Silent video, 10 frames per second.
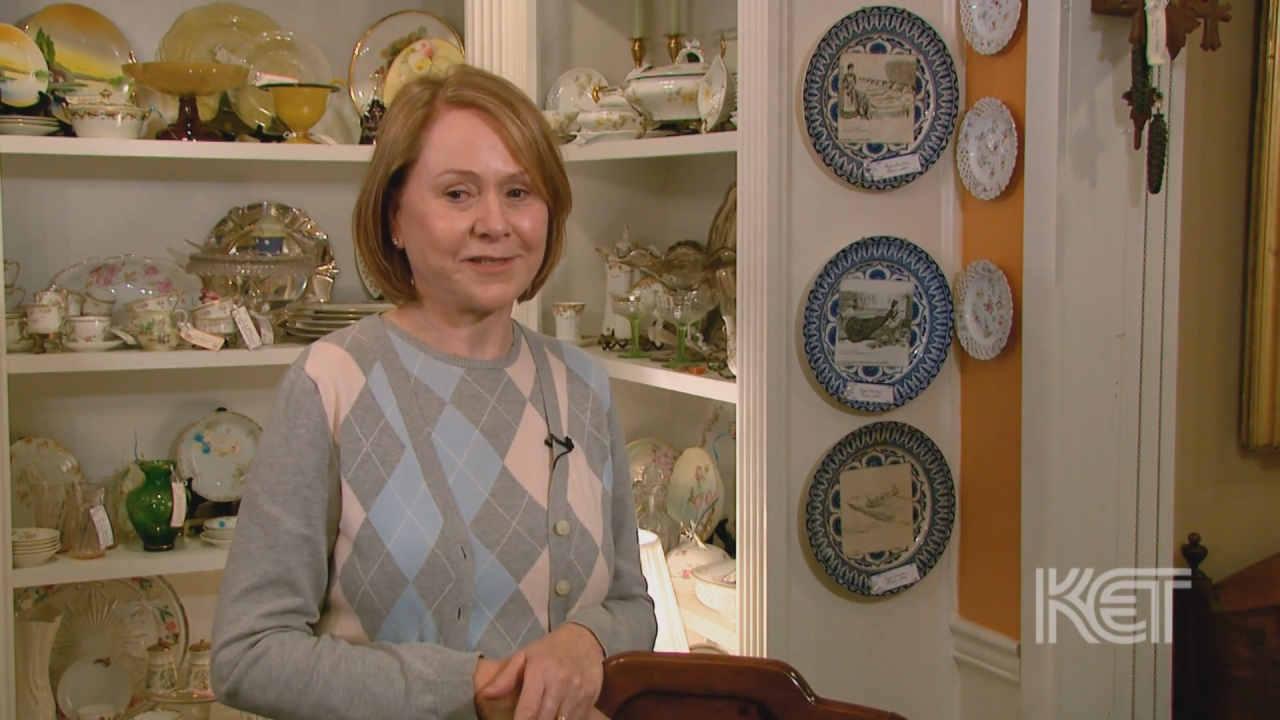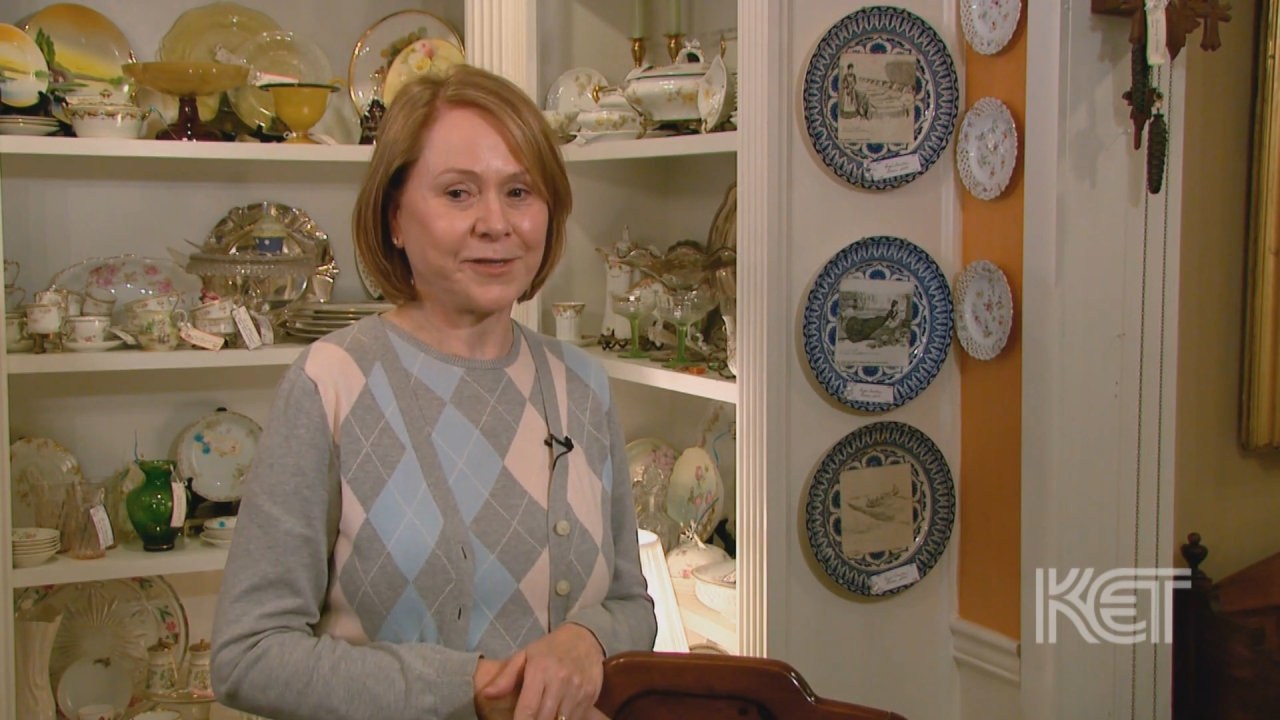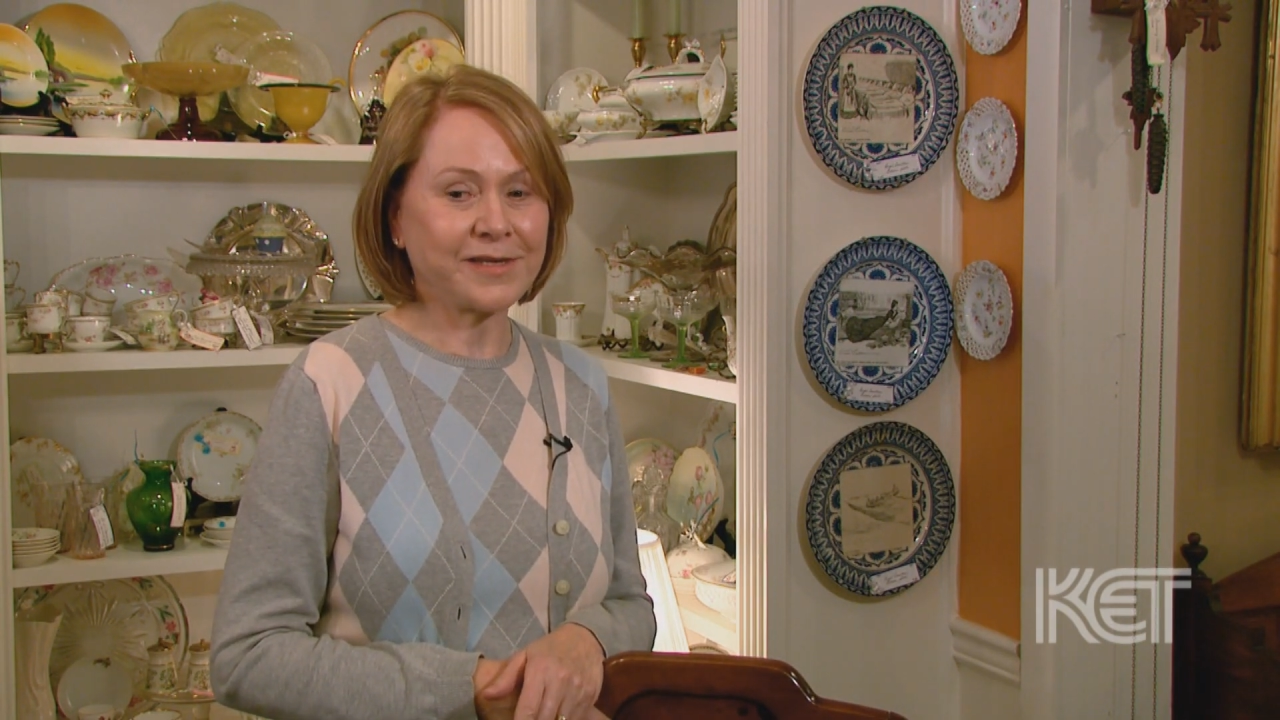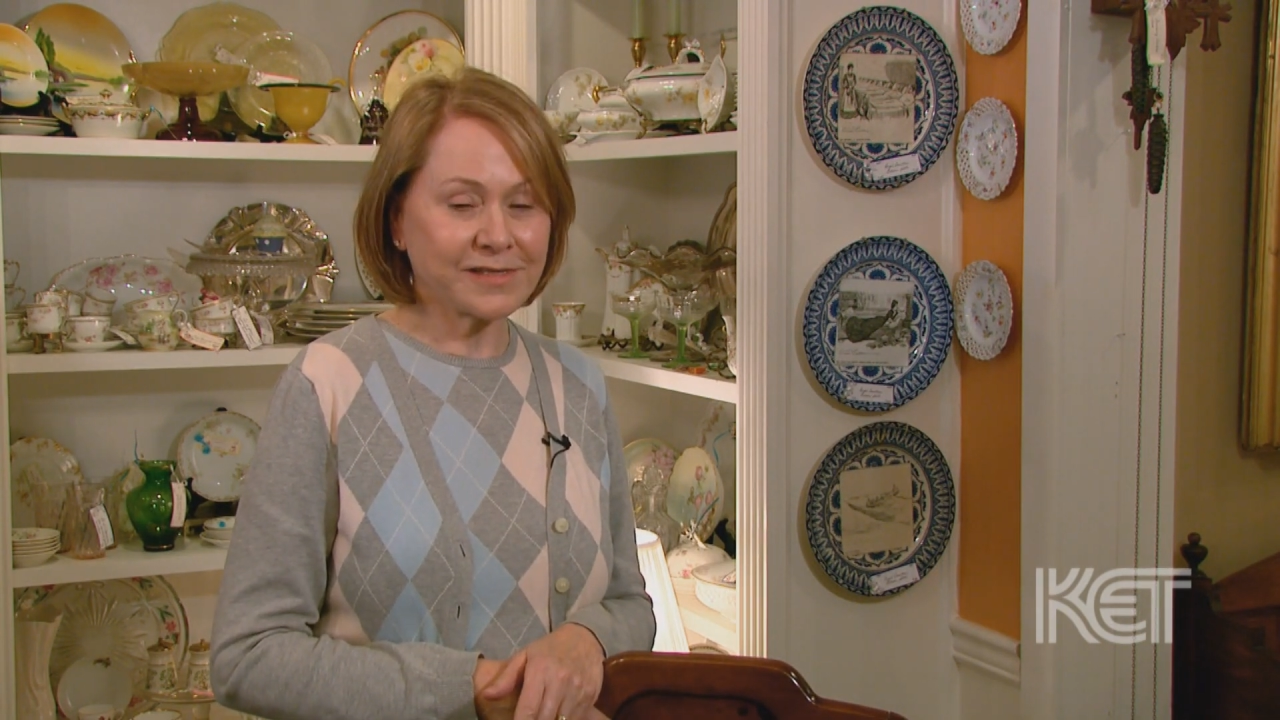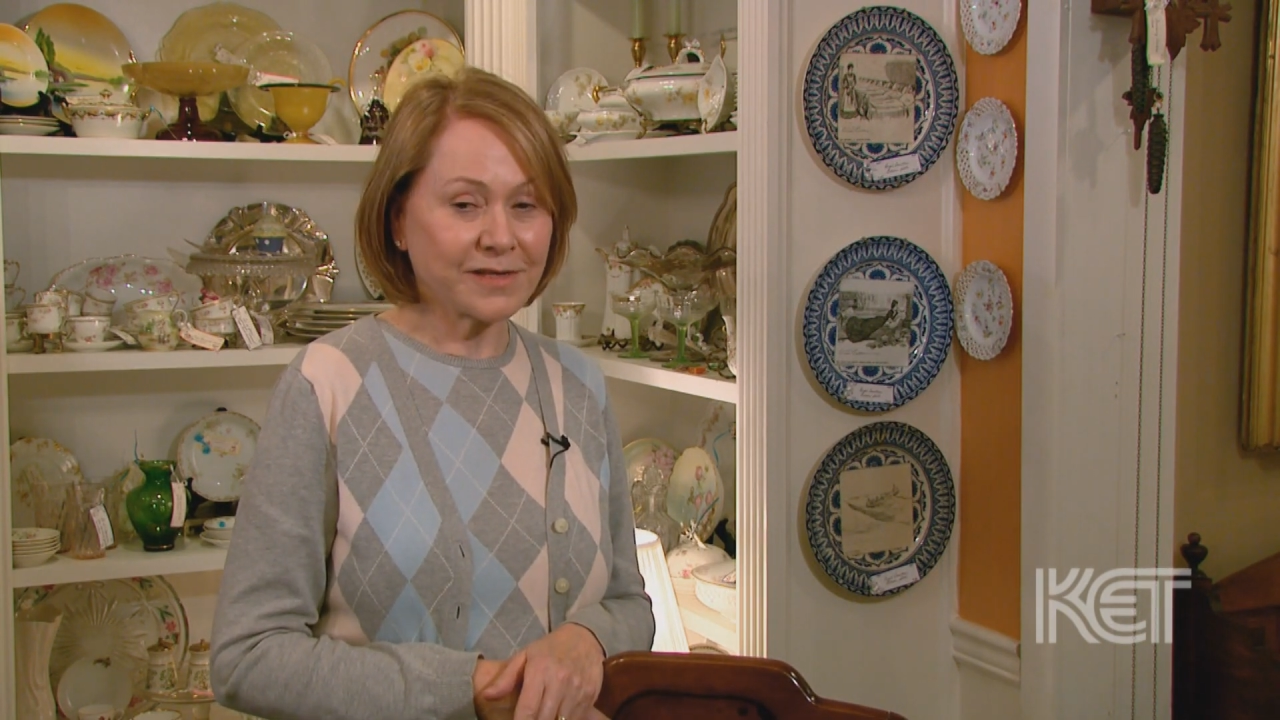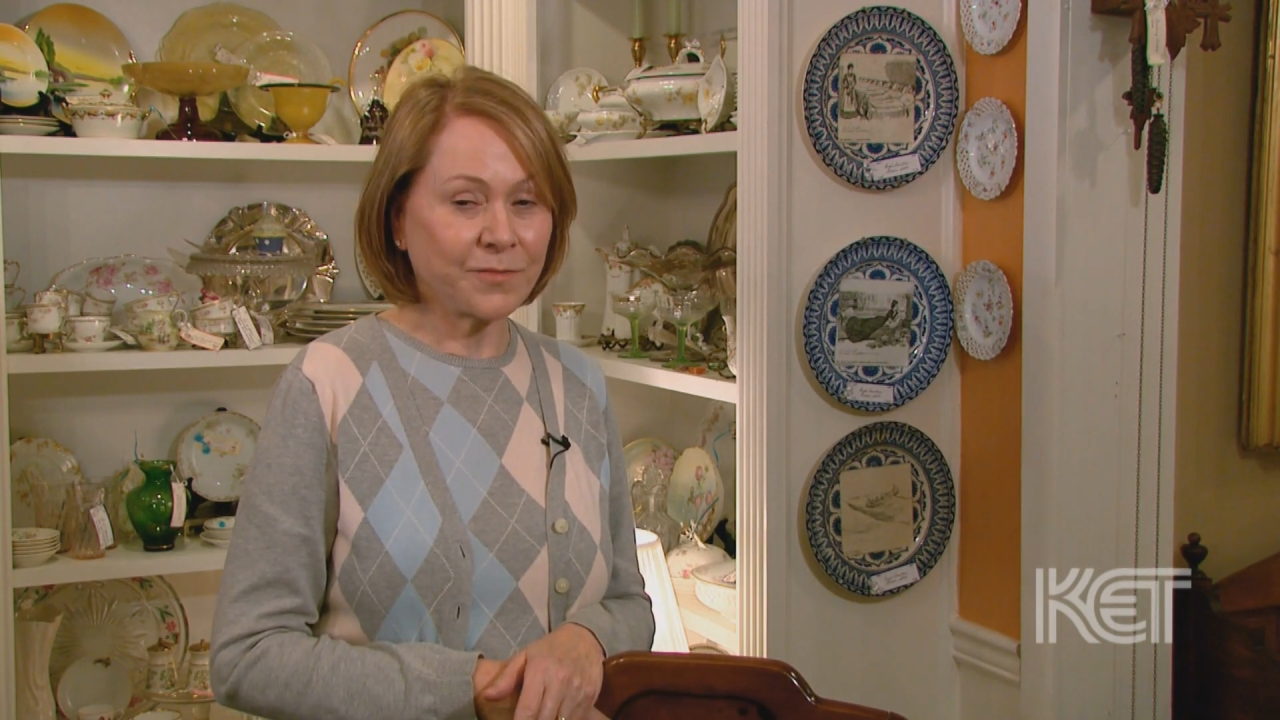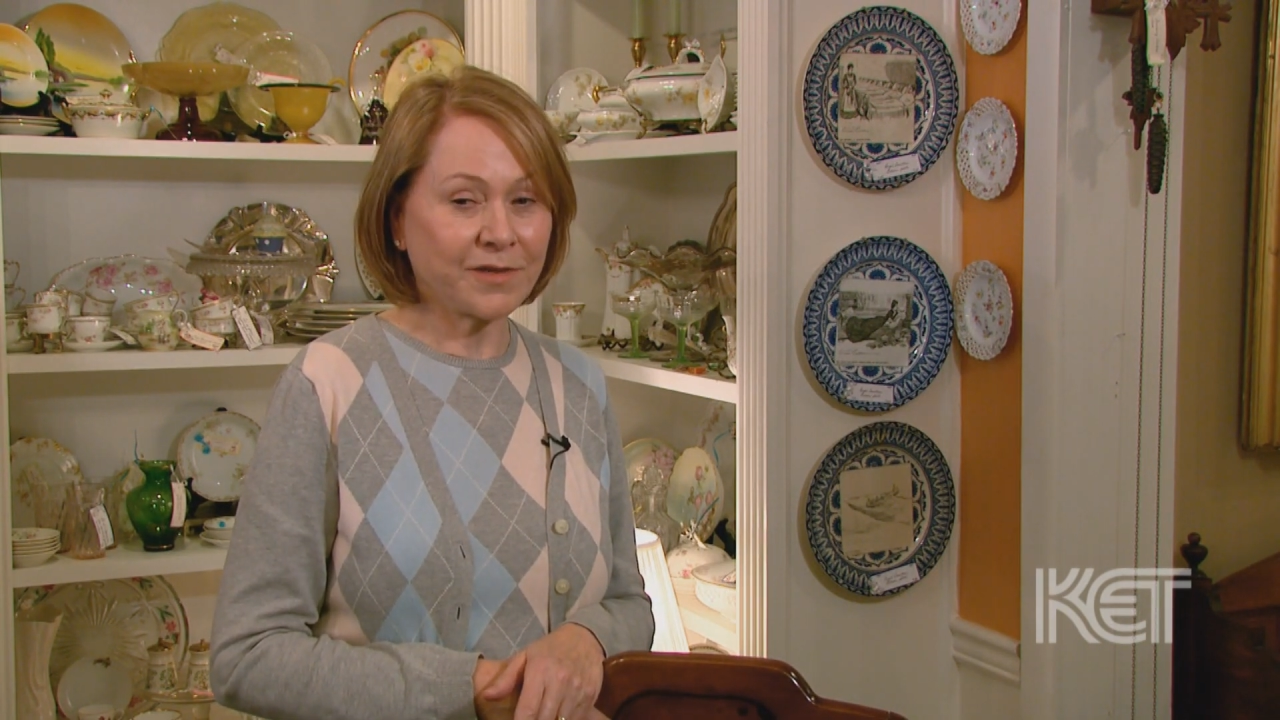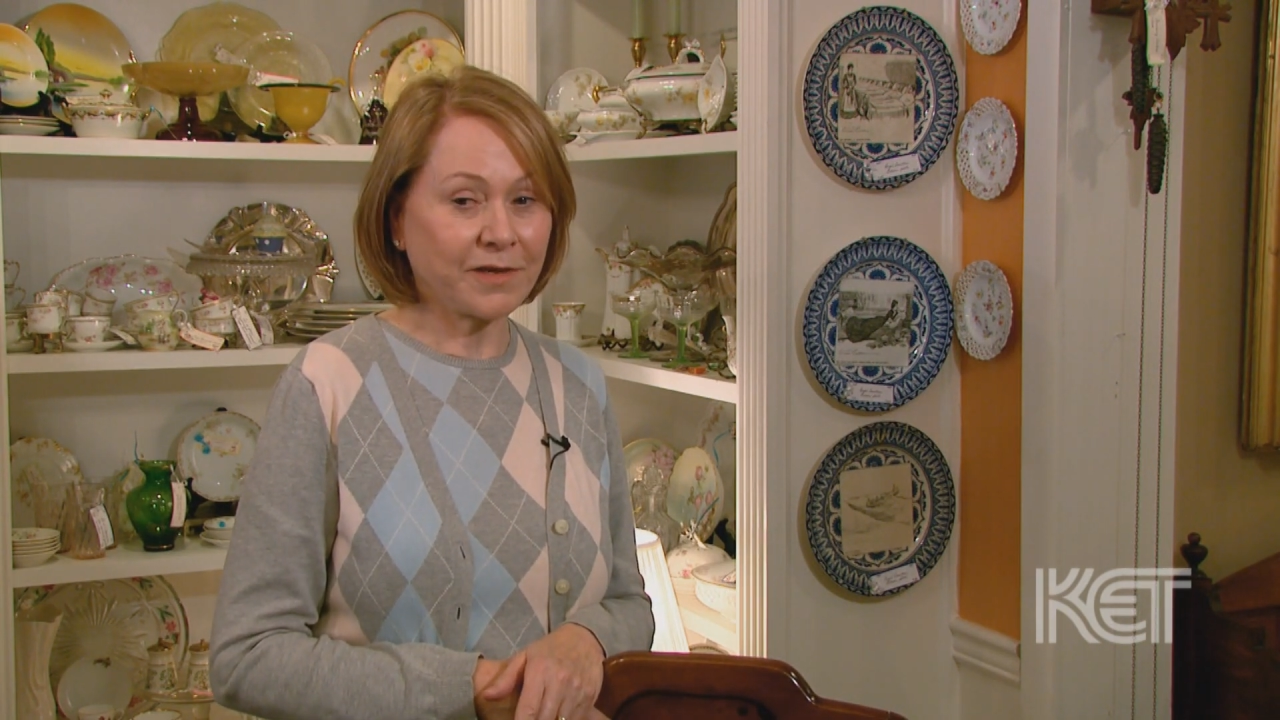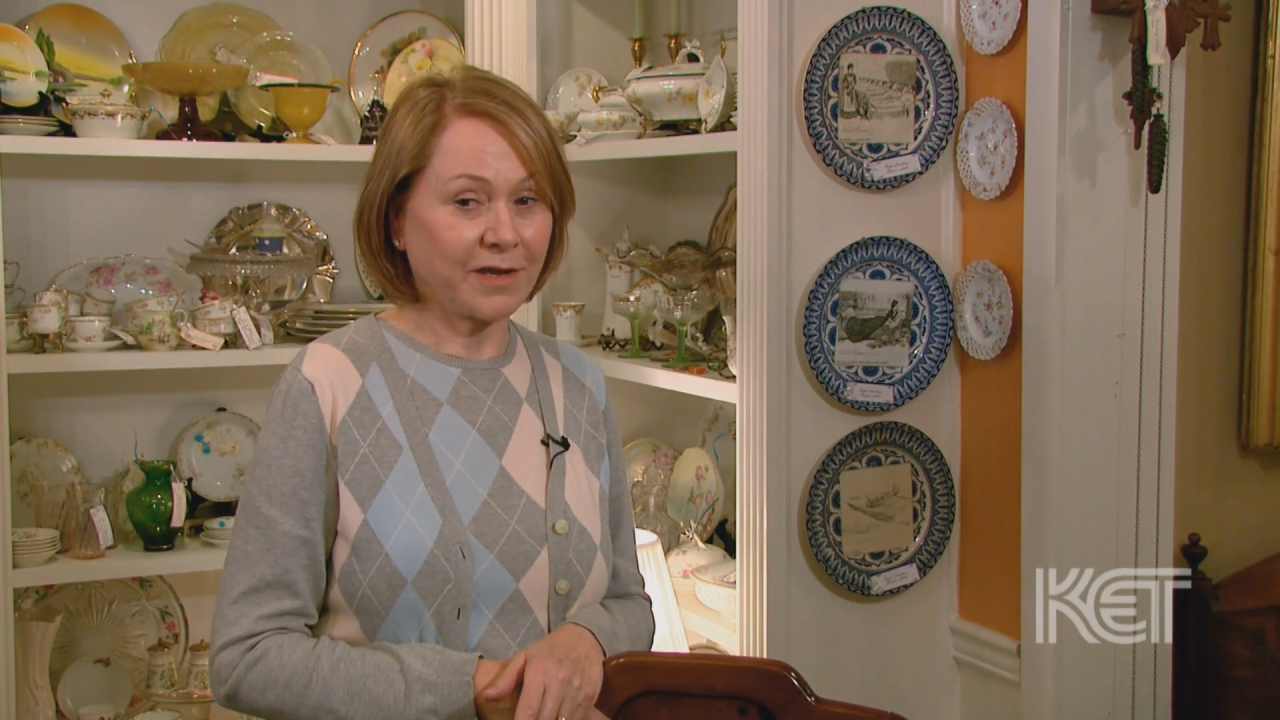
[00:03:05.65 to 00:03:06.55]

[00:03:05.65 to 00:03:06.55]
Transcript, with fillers: you get something